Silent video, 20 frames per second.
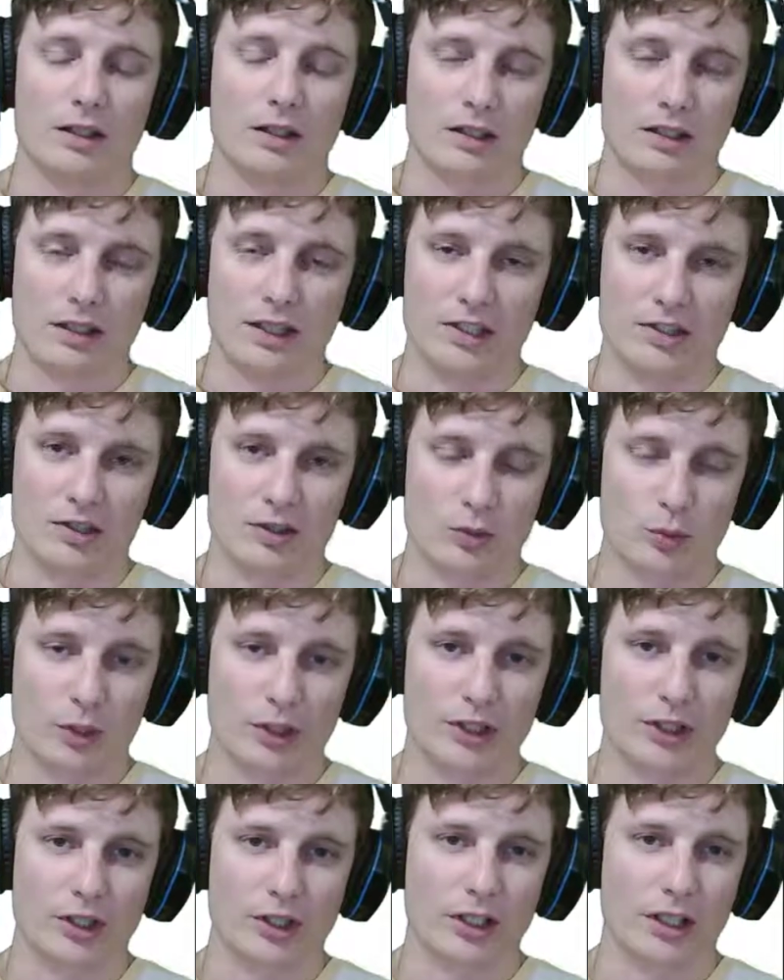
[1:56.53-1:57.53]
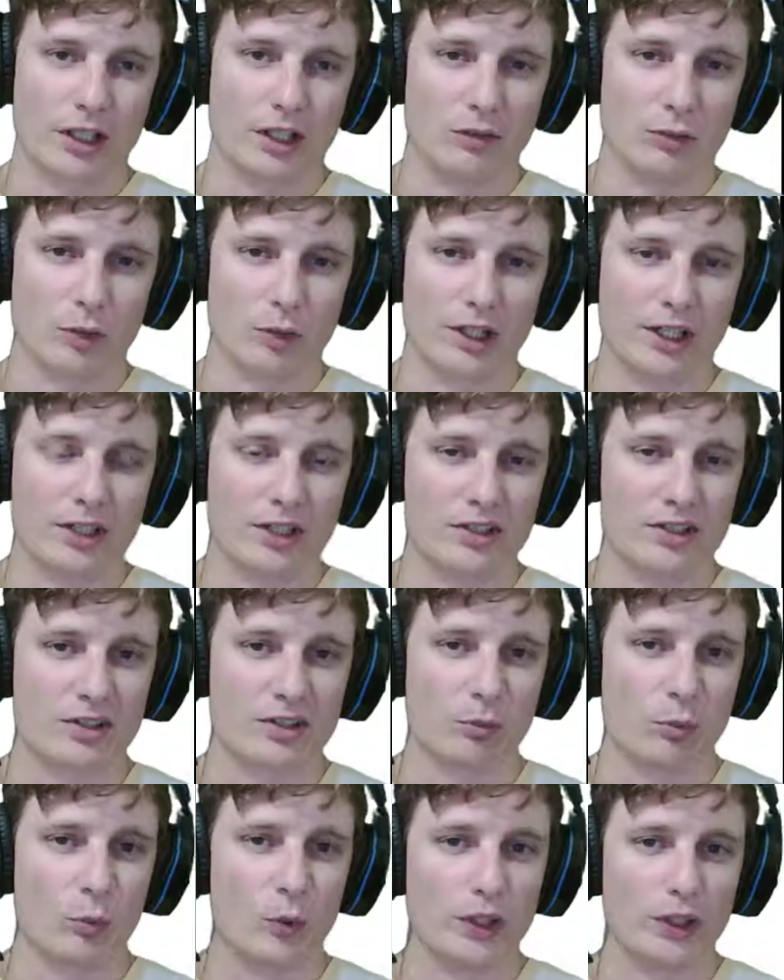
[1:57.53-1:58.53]
This is where you're going to run into
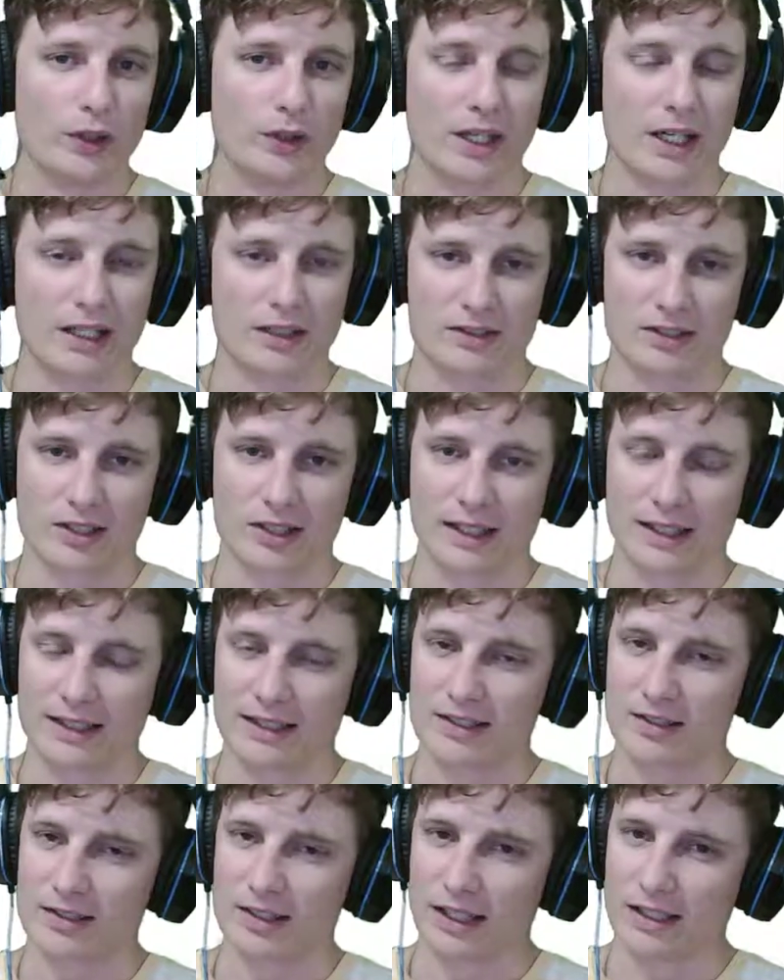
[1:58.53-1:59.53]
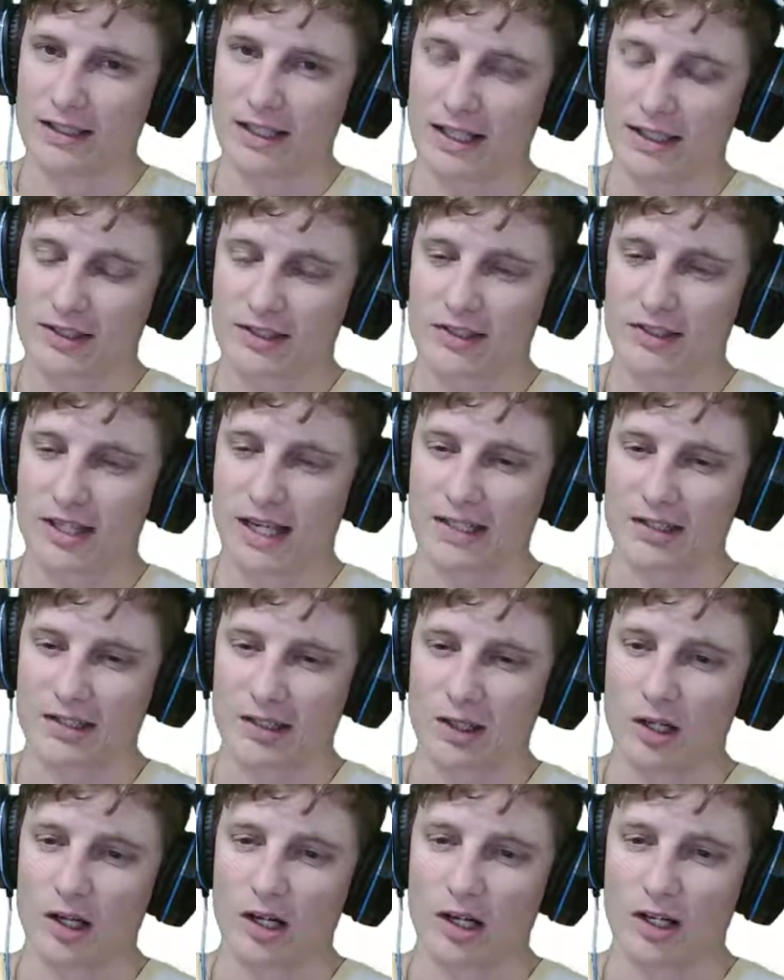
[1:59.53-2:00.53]
some weird things. Like the state of Texas has a
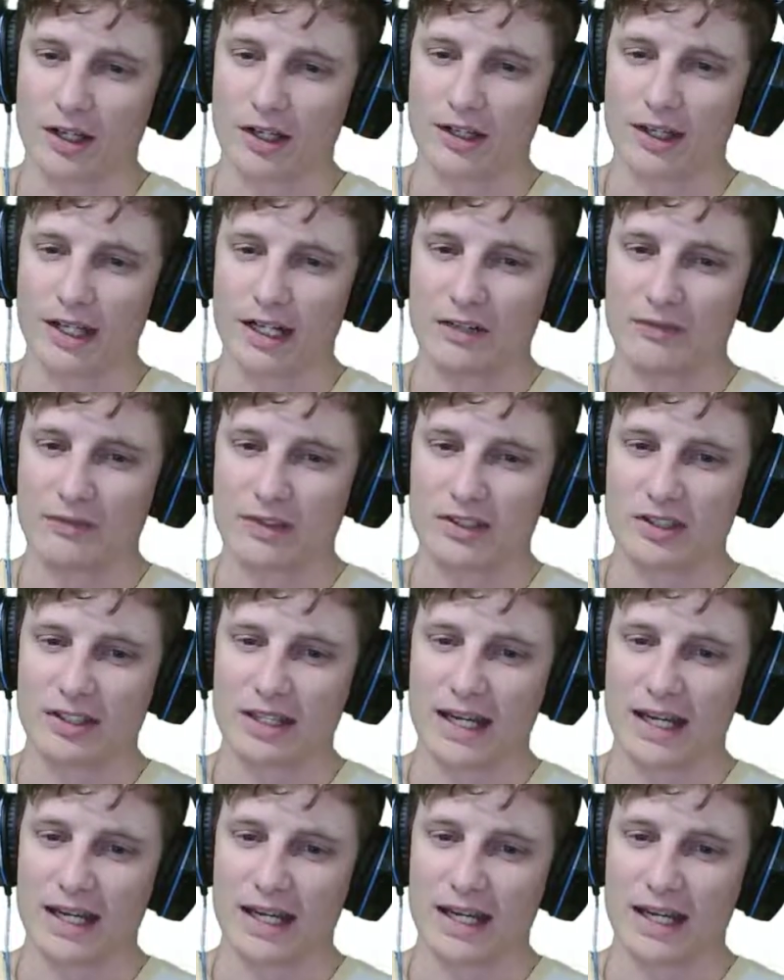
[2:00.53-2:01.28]
law that if it's an